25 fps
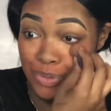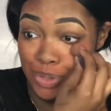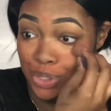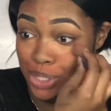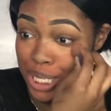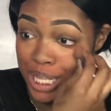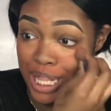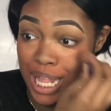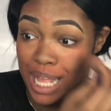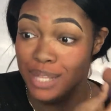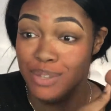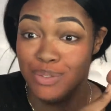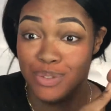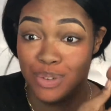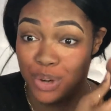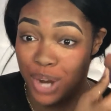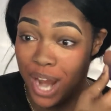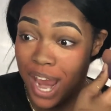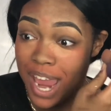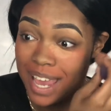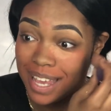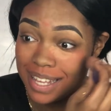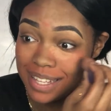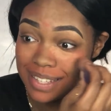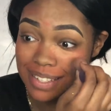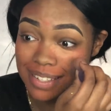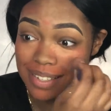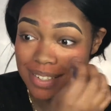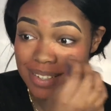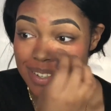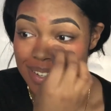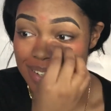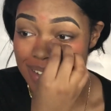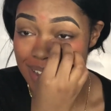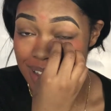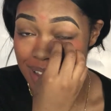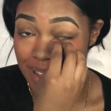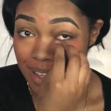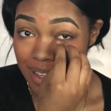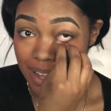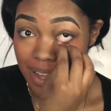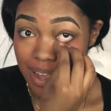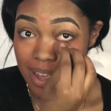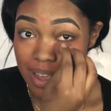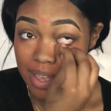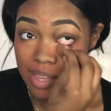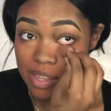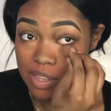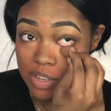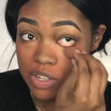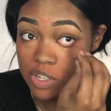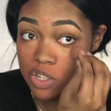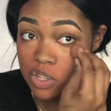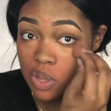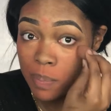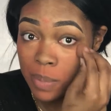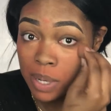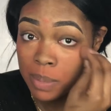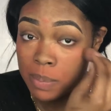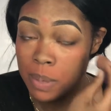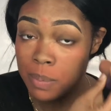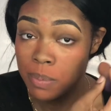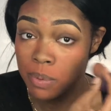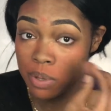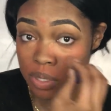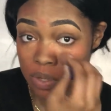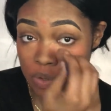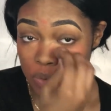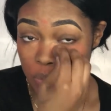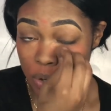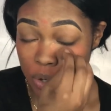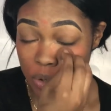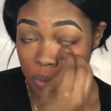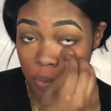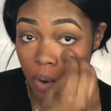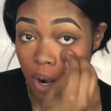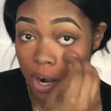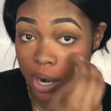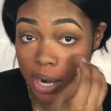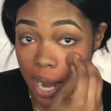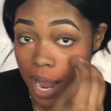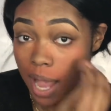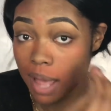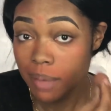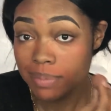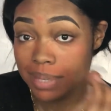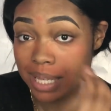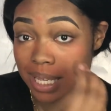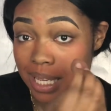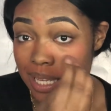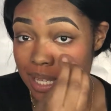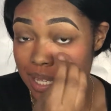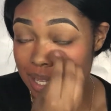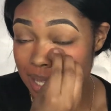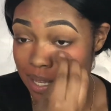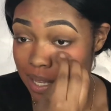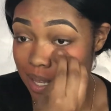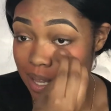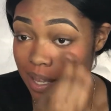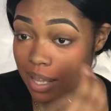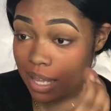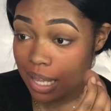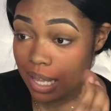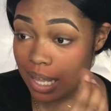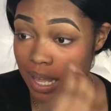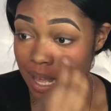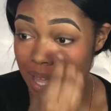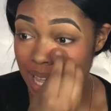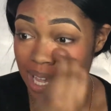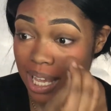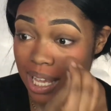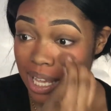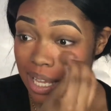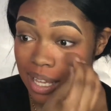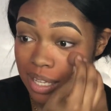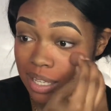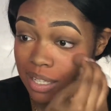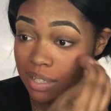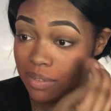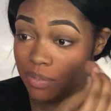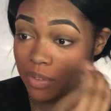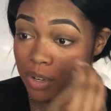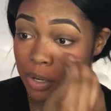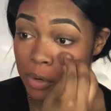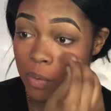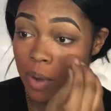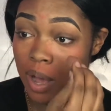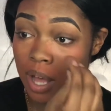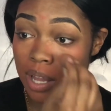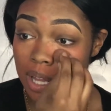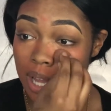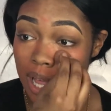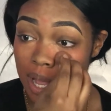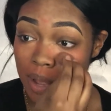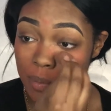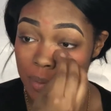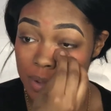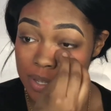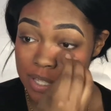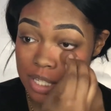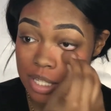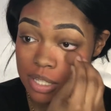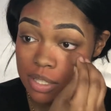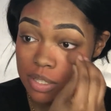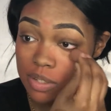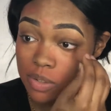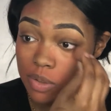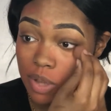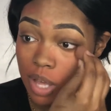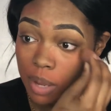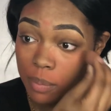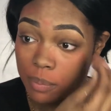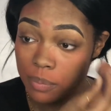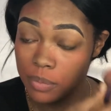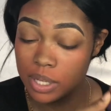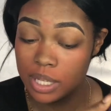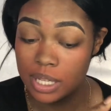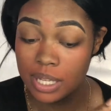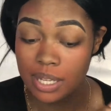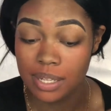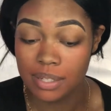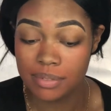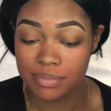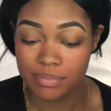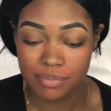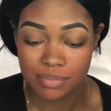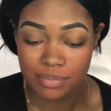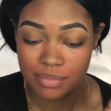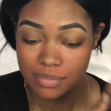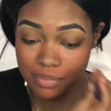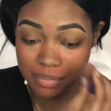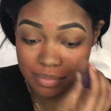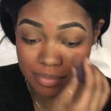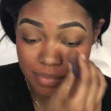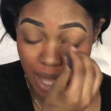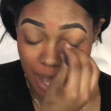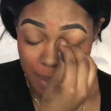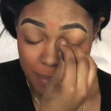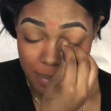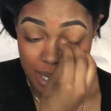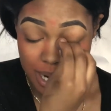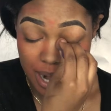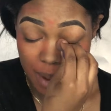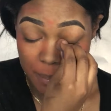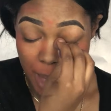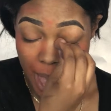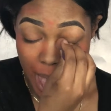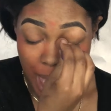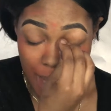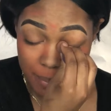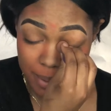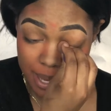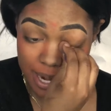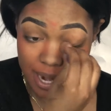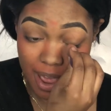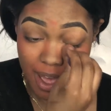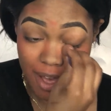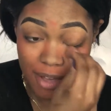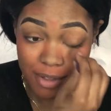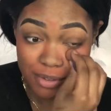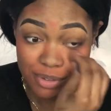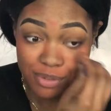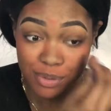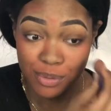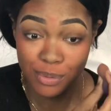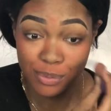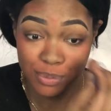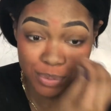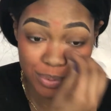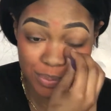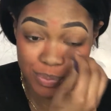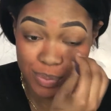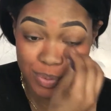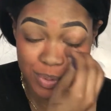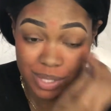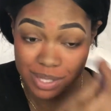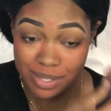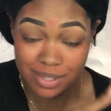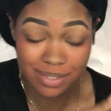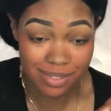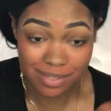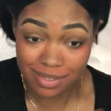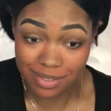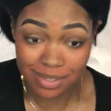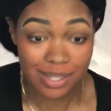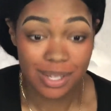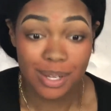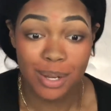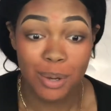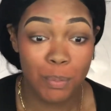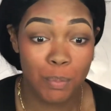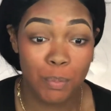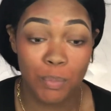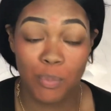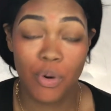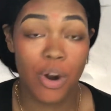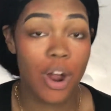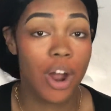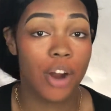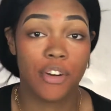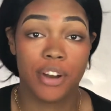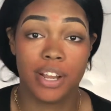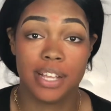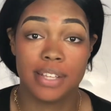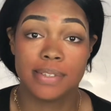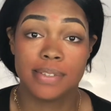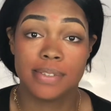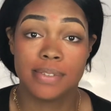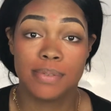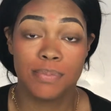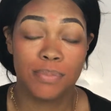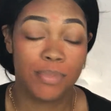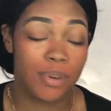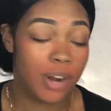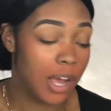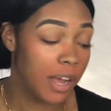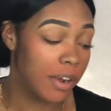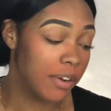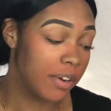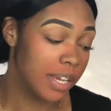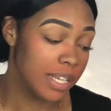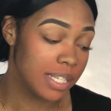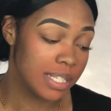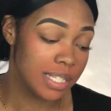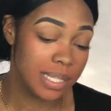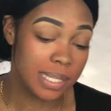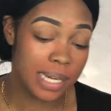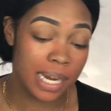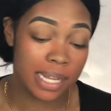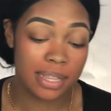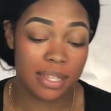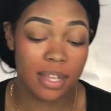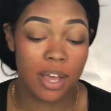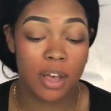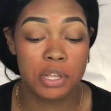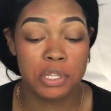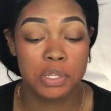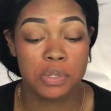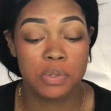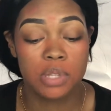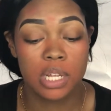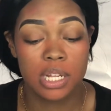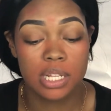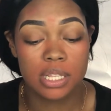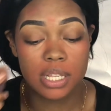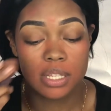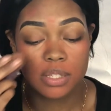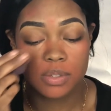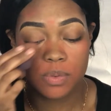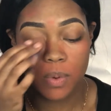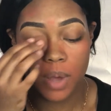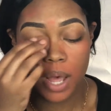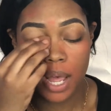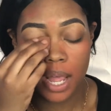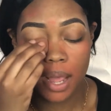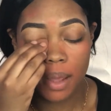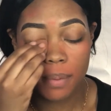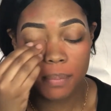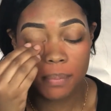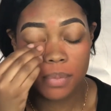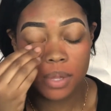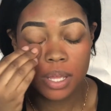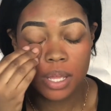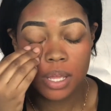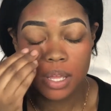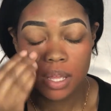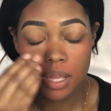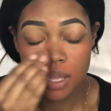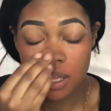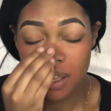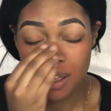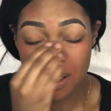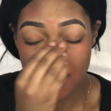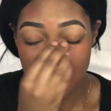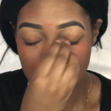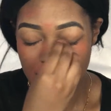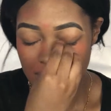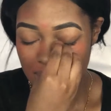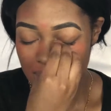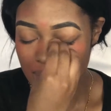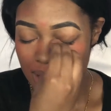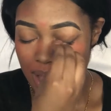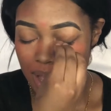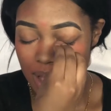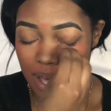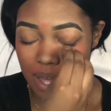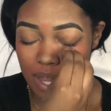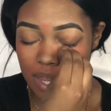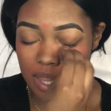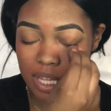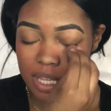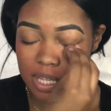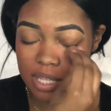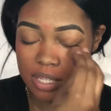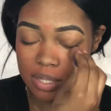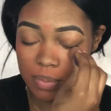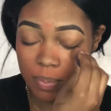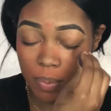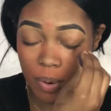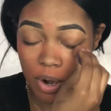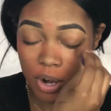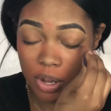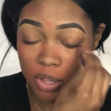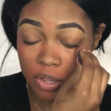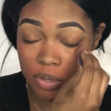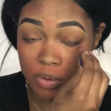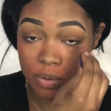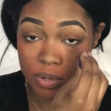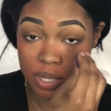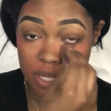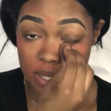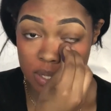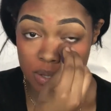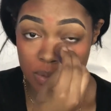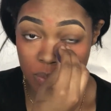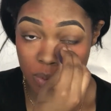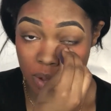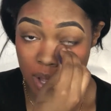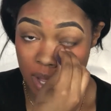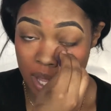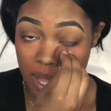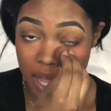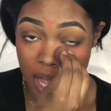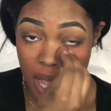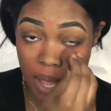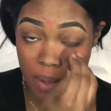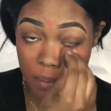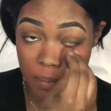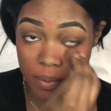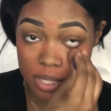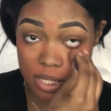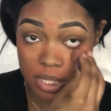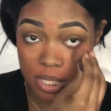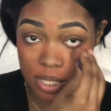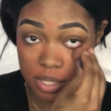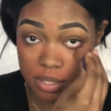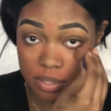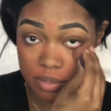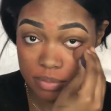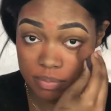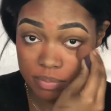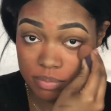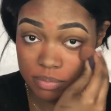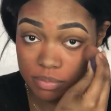that's great. Because there's so many people in this world who aren't happy. And for a while I wasn't, so I'm really, I mean, I'm happy now, so progress. And I also think that's why I think that's a part of the reason why I wasn't,